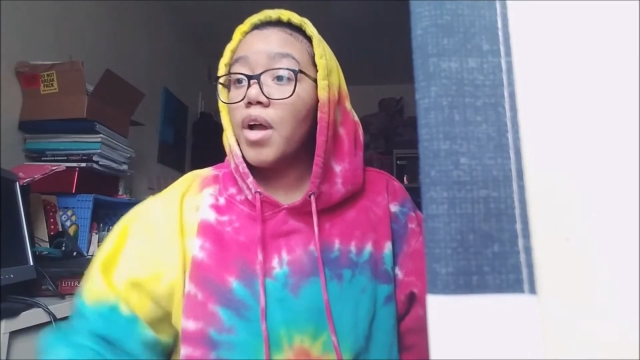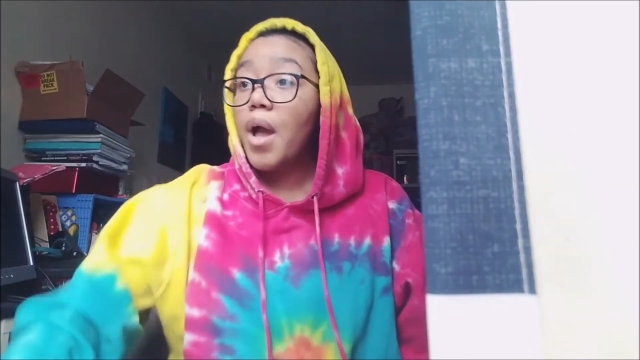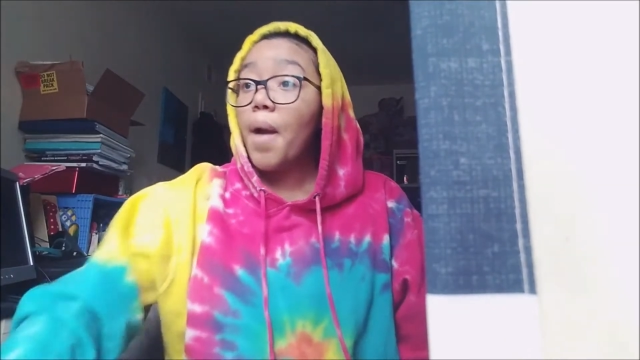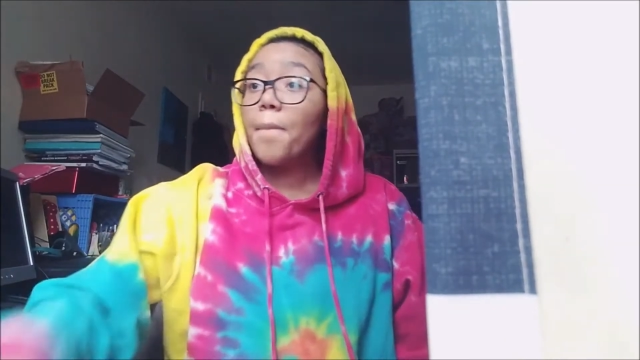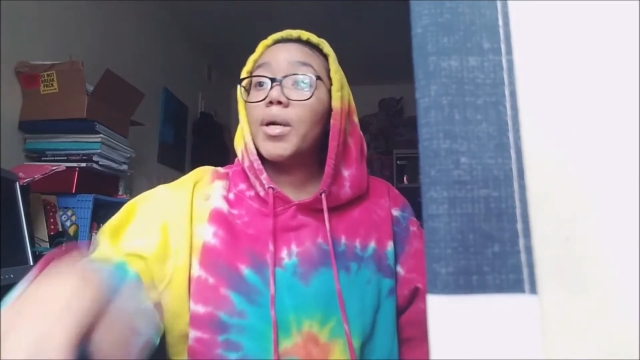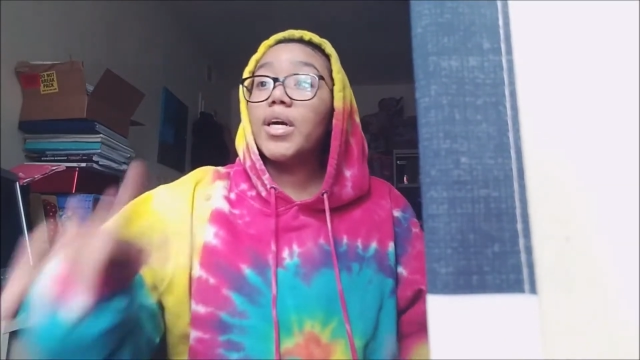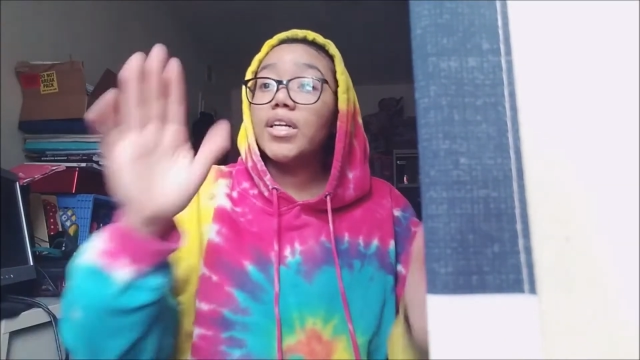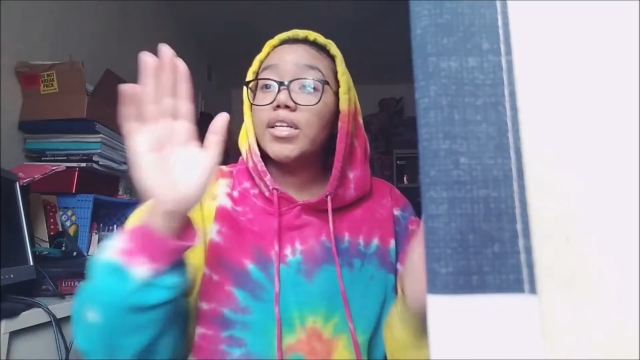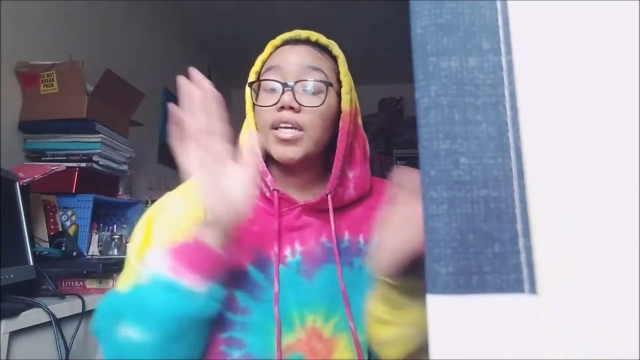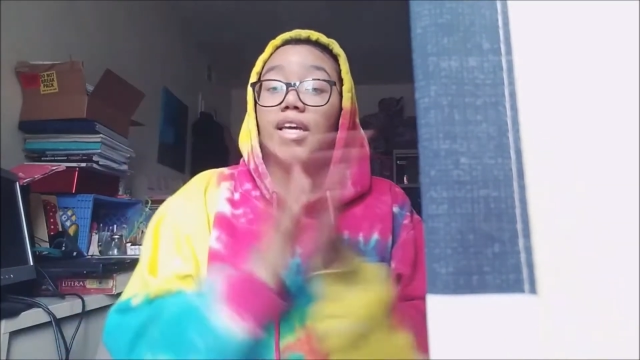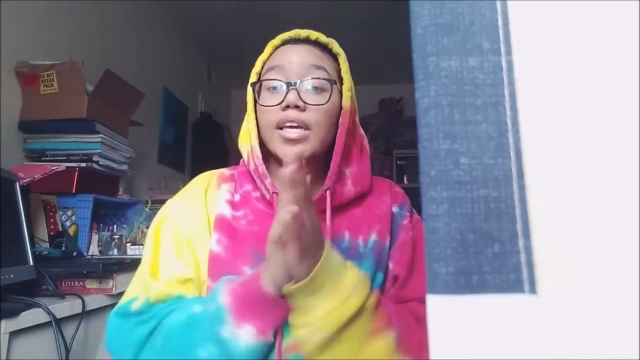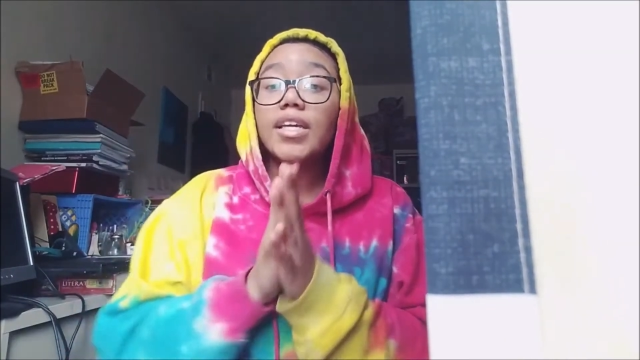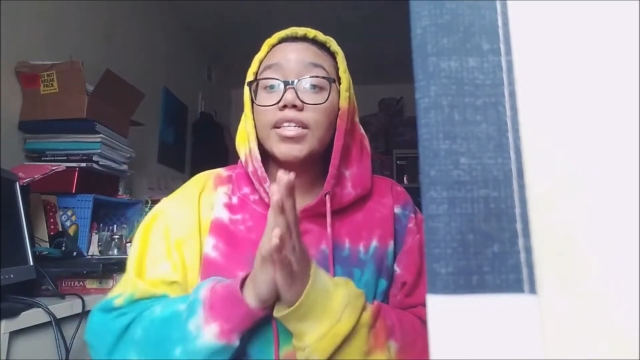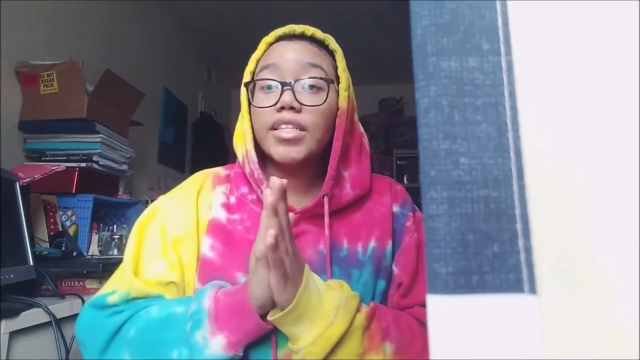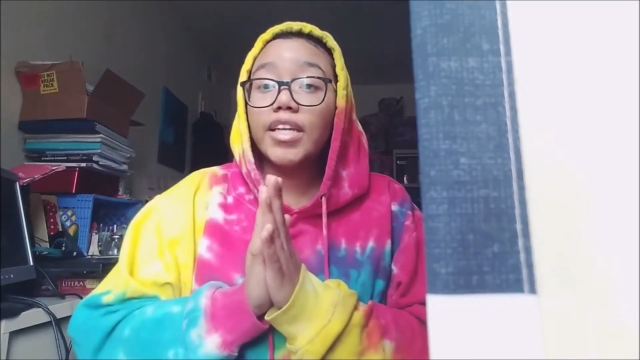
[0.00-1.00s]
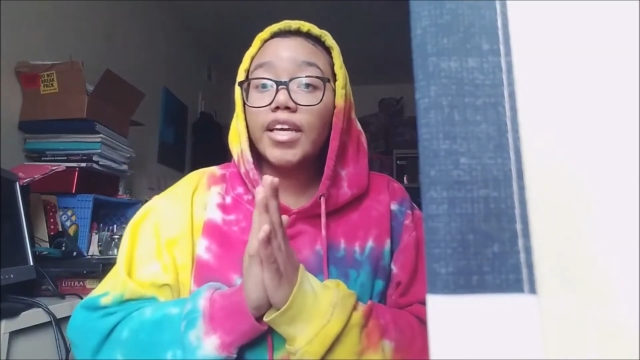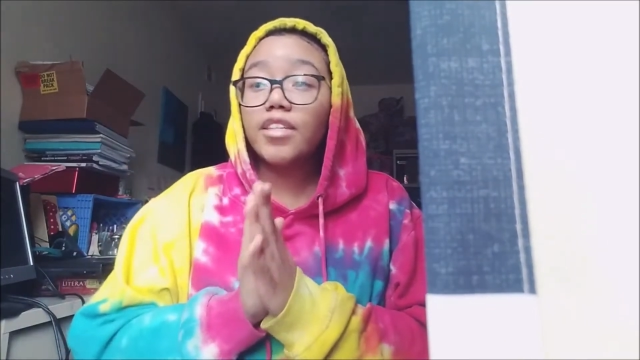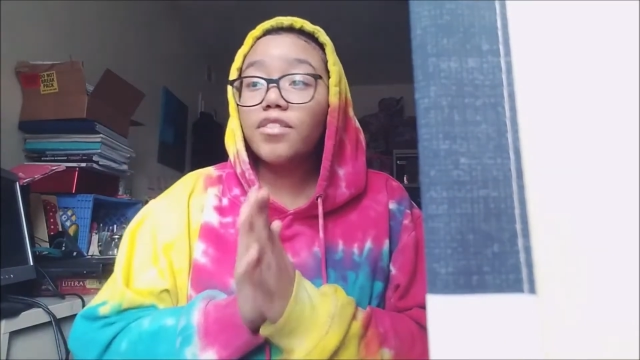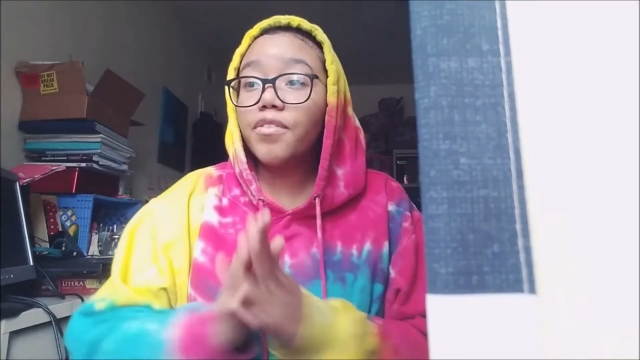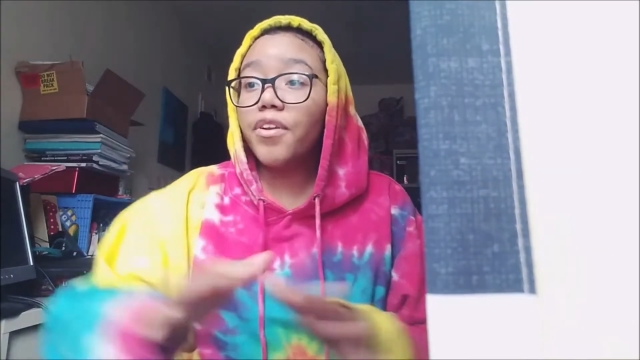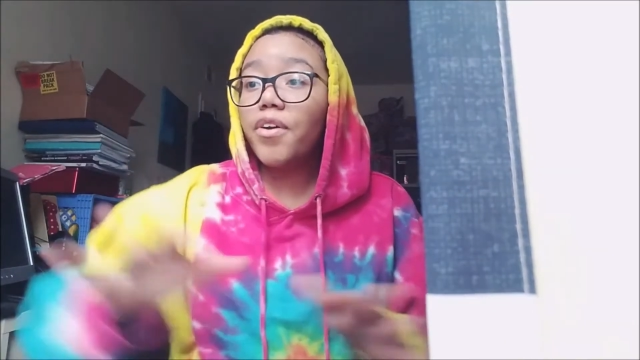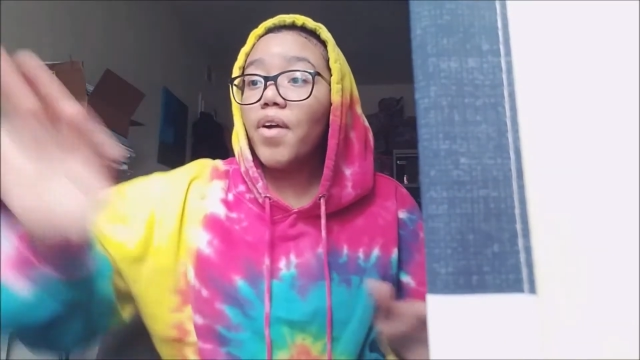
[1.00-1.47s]
But in today's
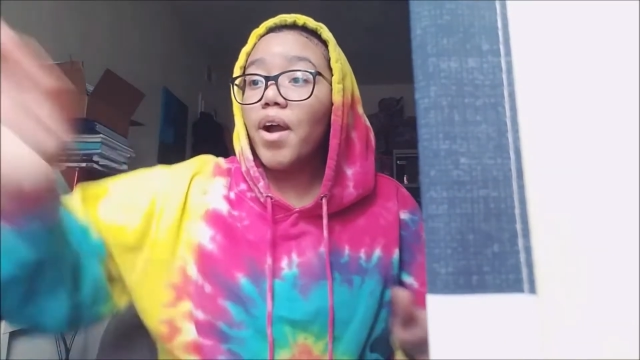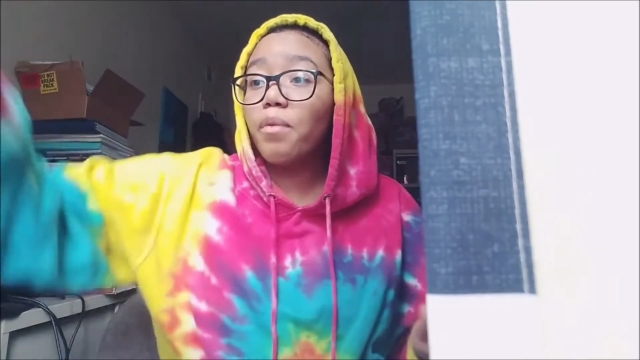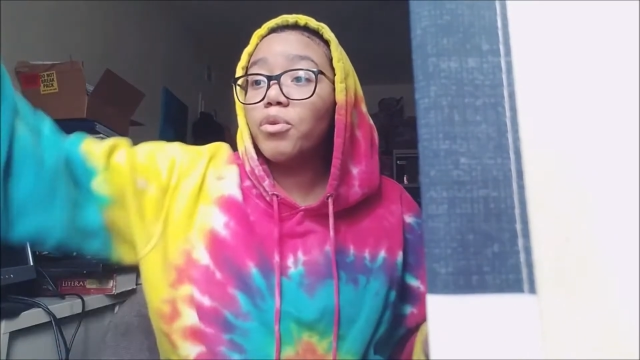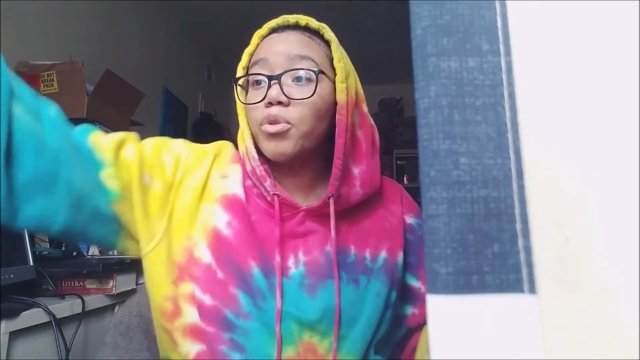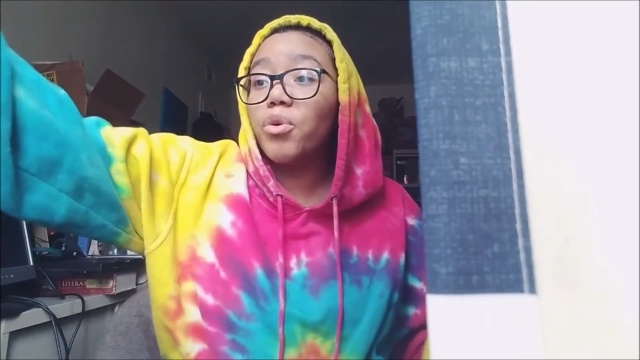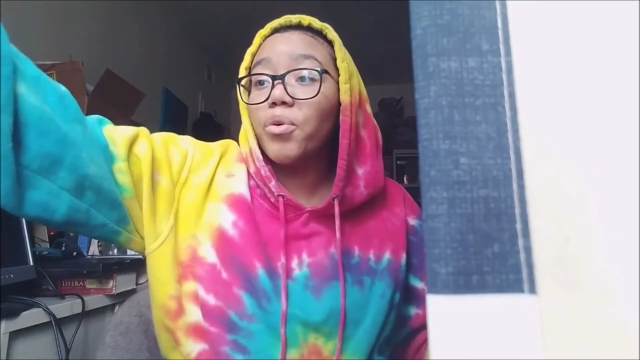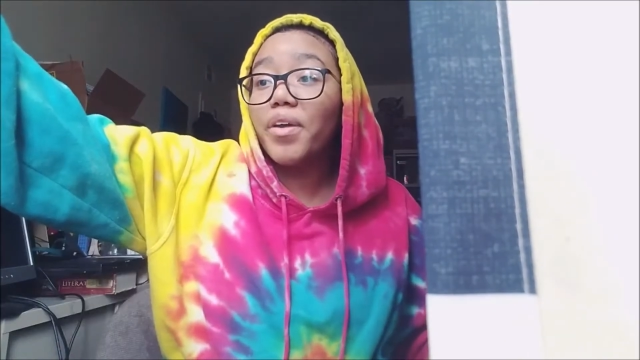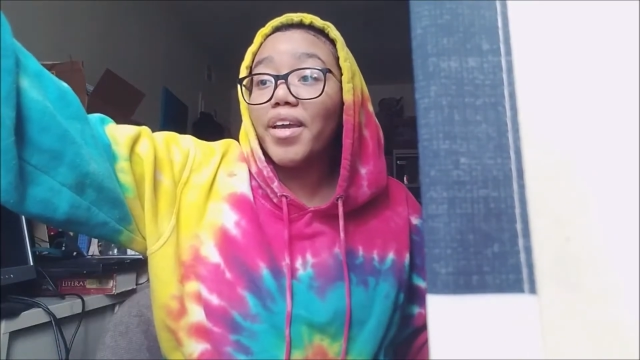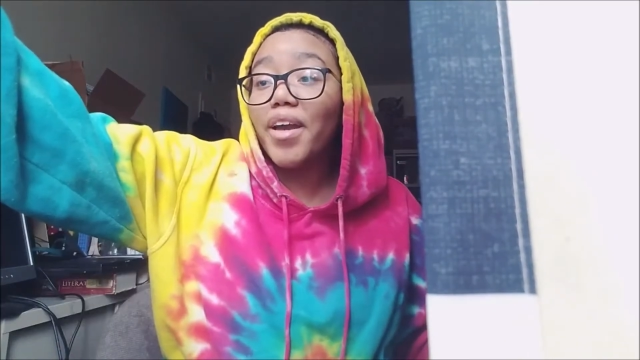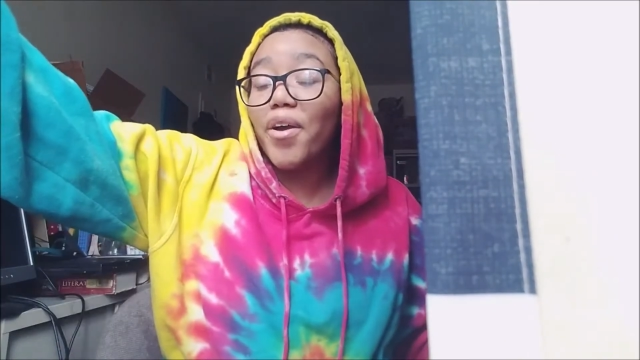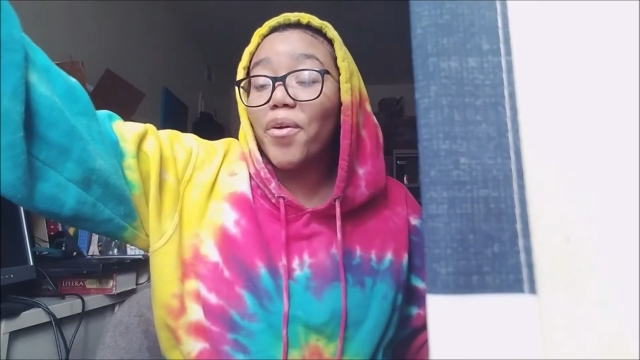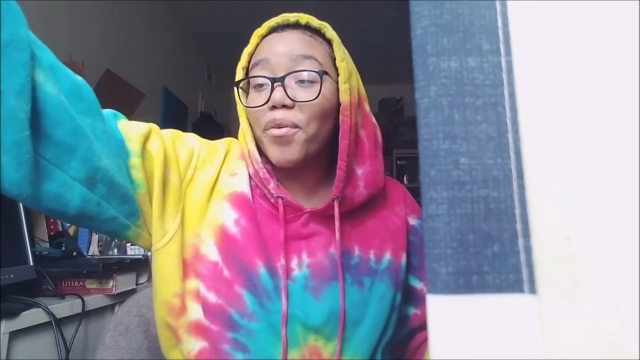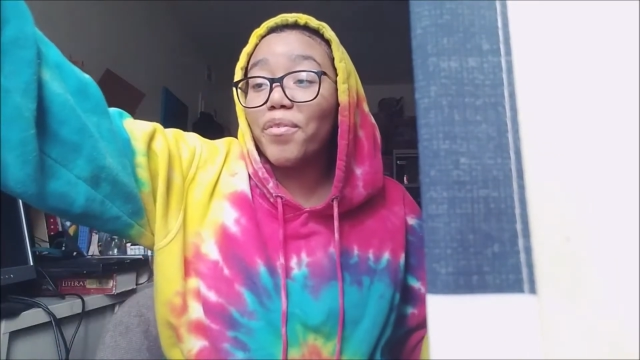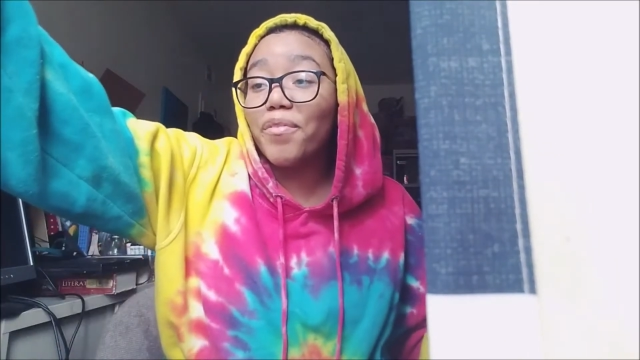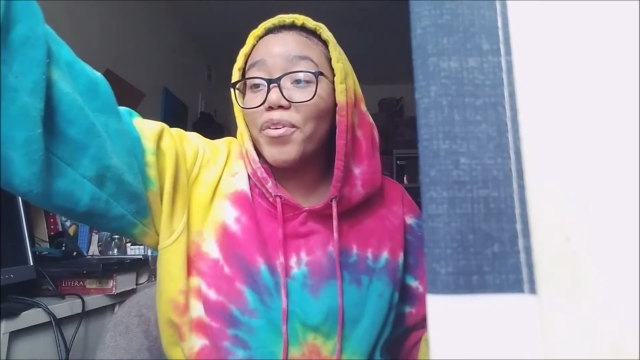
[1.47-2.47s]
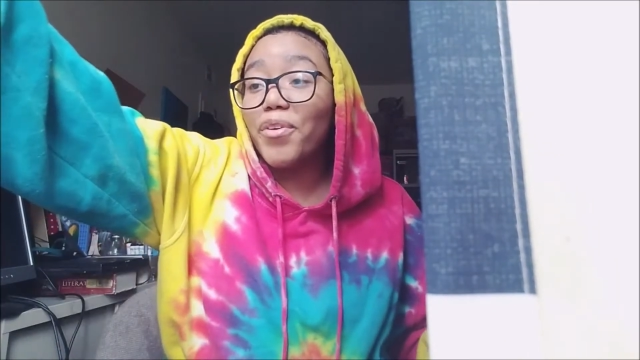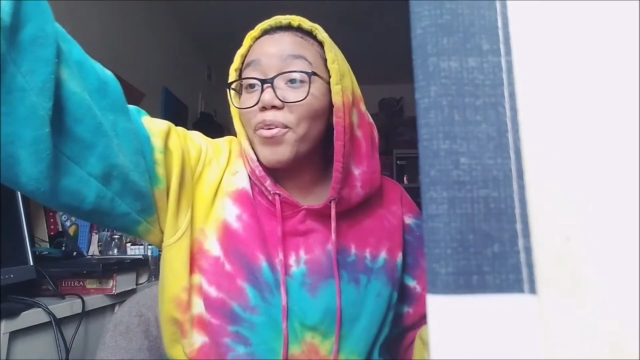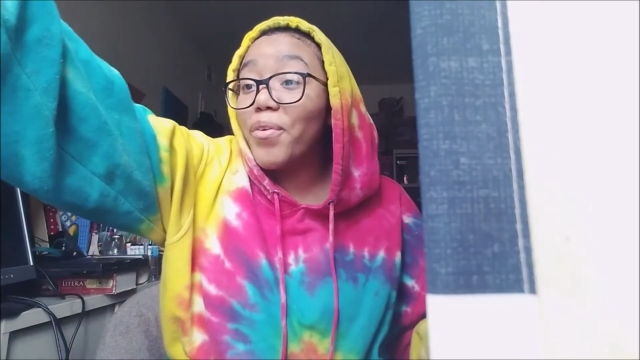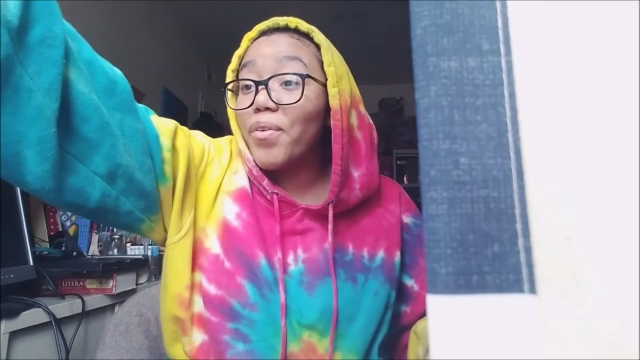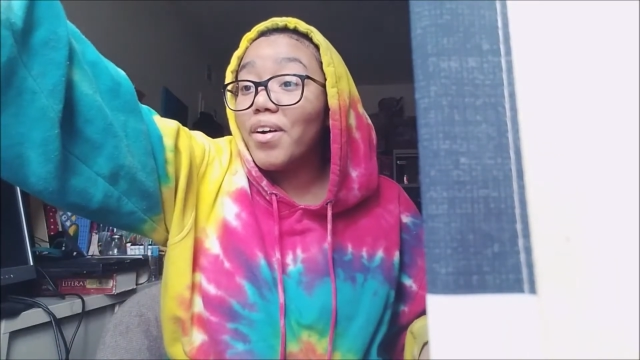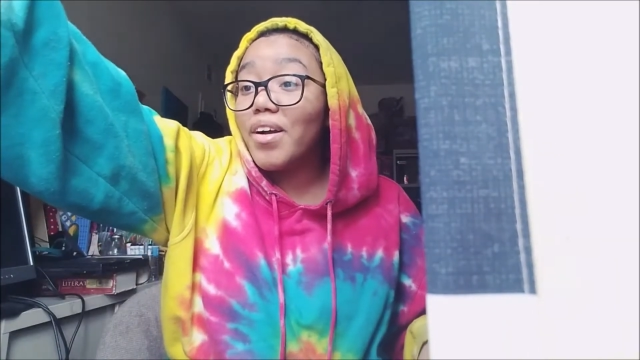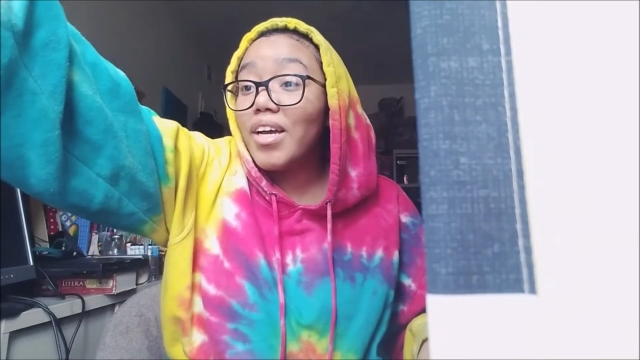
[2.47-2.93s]
video I'm doing a
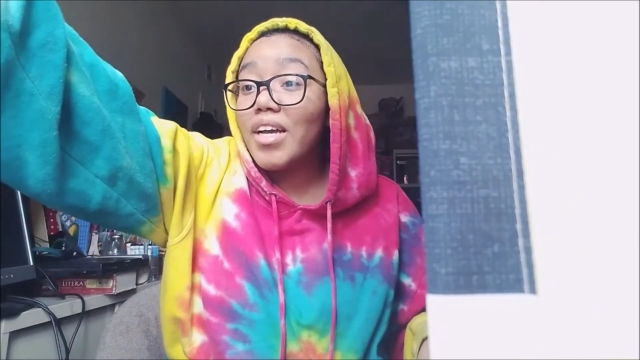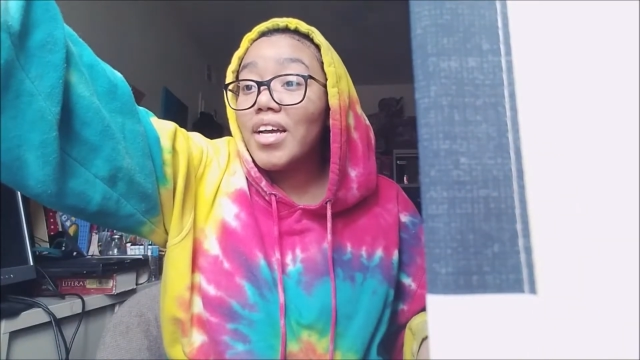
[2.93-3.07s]
review